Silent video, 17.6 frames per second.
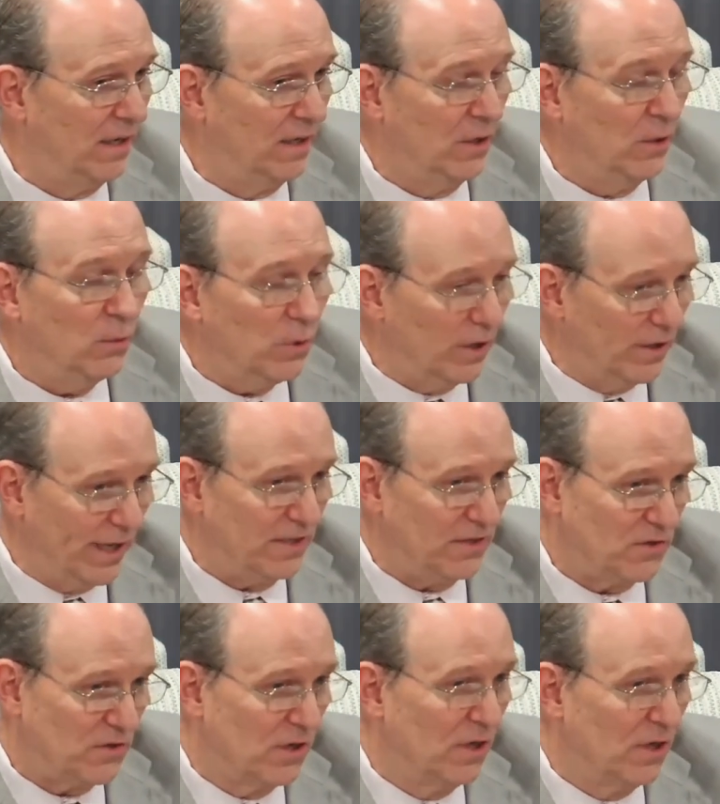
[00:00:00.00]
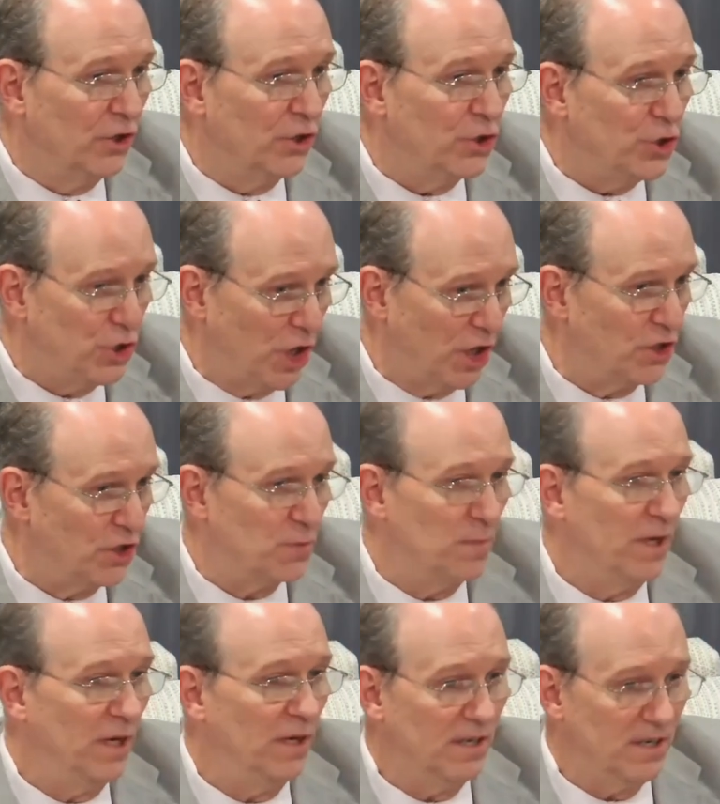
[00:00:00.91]
Well, that's
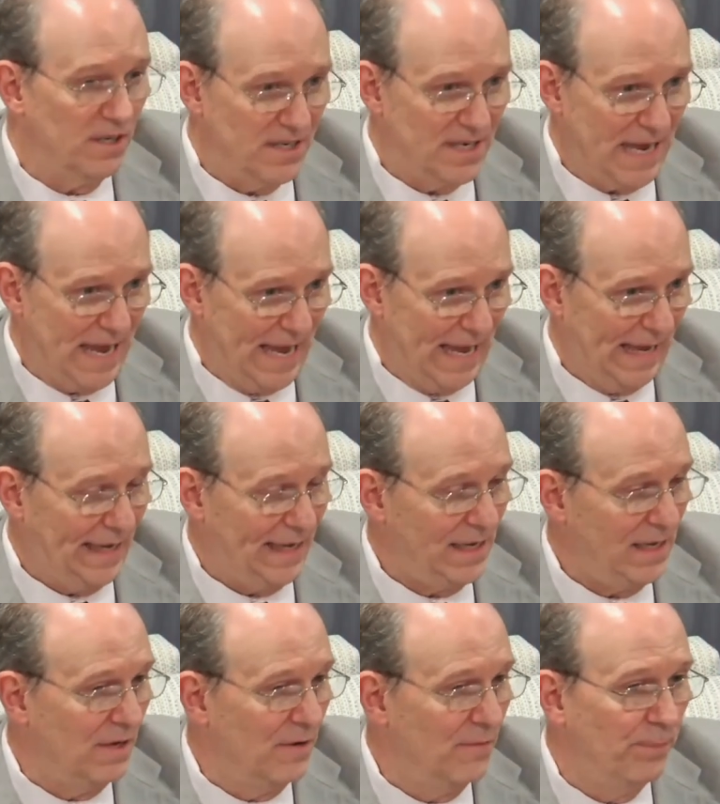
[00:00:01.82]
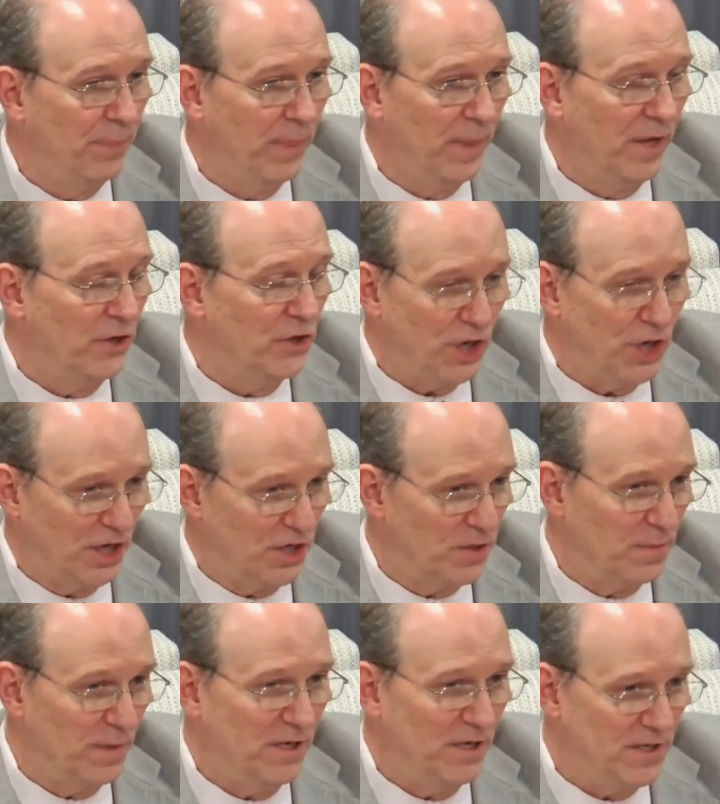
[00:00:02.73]
Judgment Day.
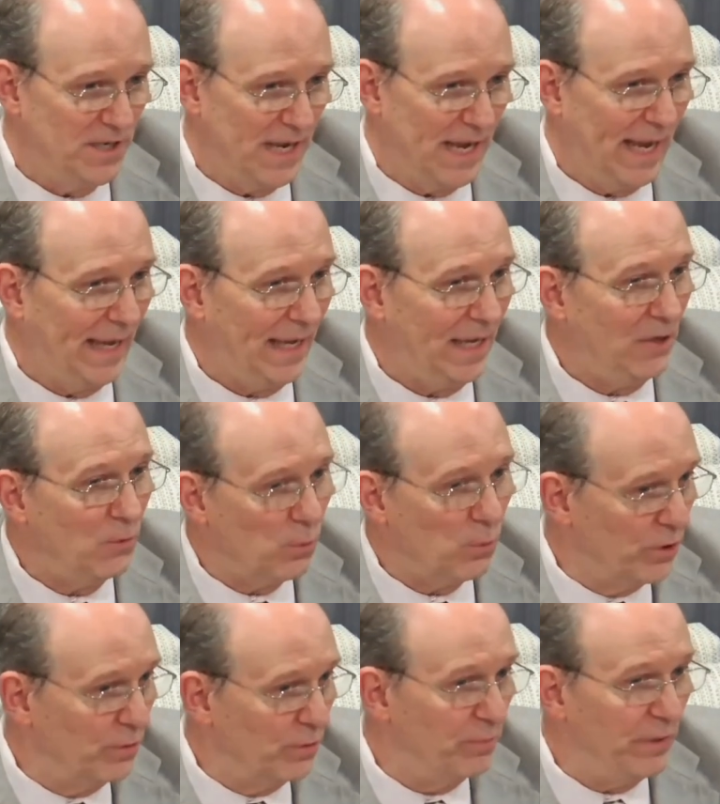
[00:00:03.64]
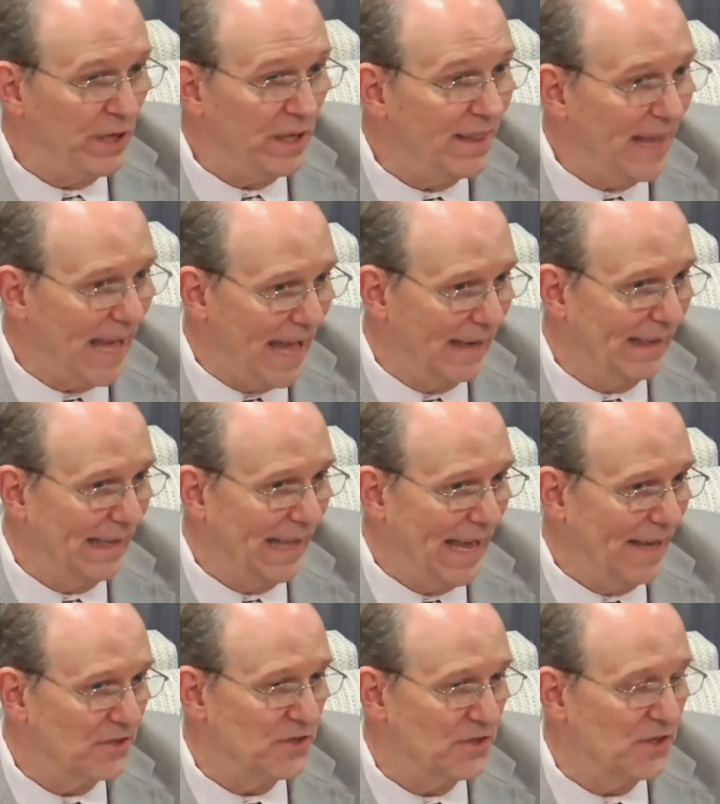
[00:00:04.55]
Judgment Day would be that
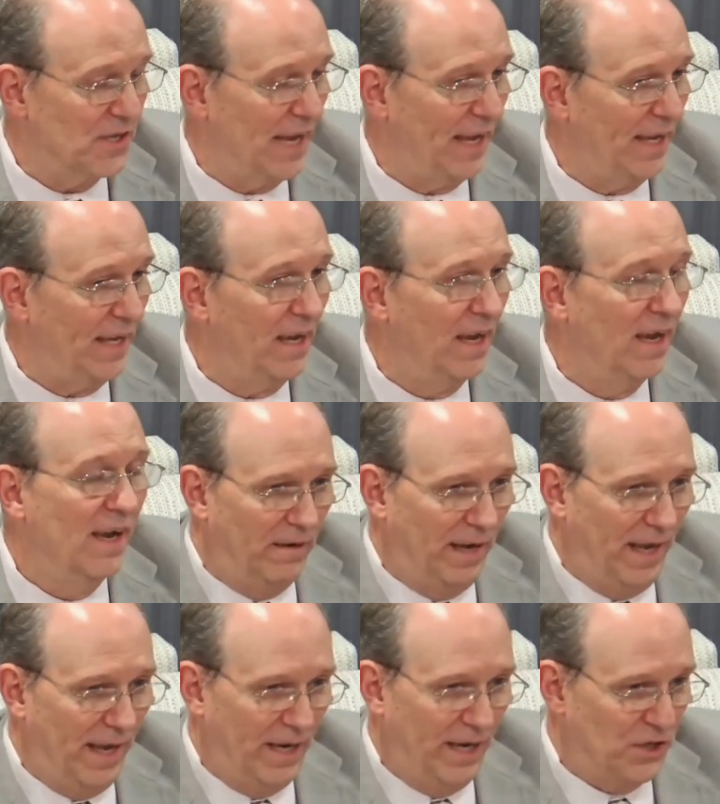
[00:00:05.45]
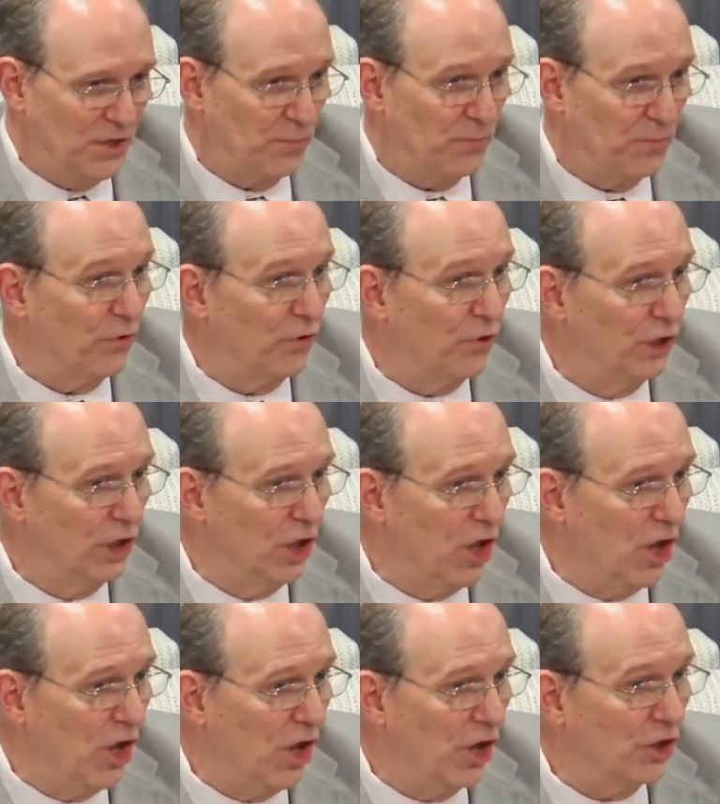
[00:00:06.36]
last day, and it's a
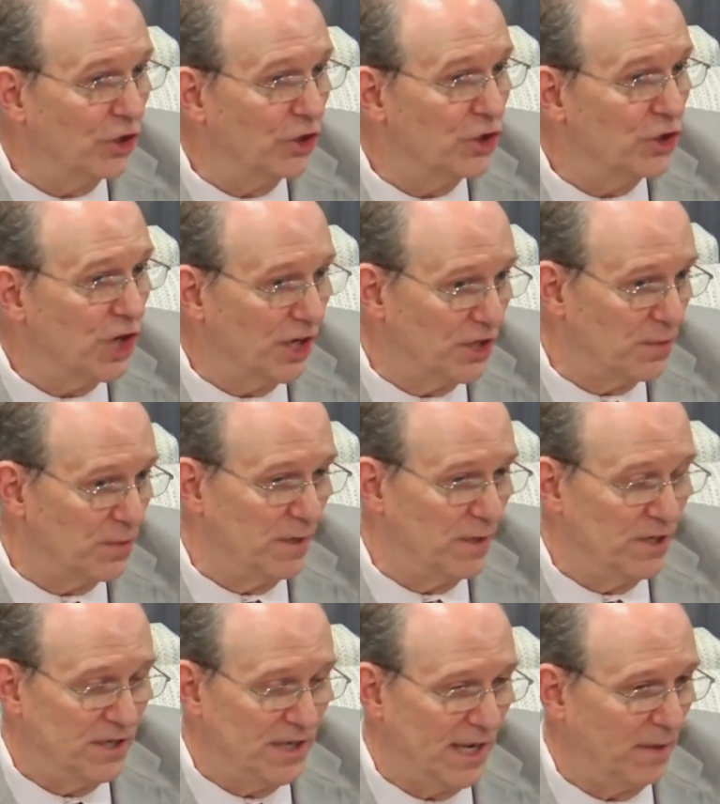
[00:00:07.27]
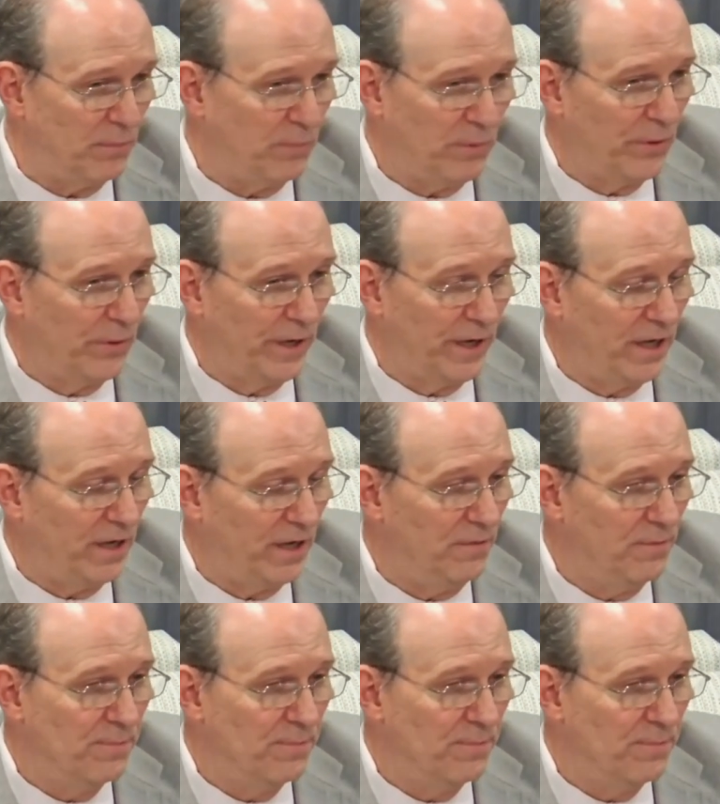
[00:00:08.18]
prolonged Judgment Day period.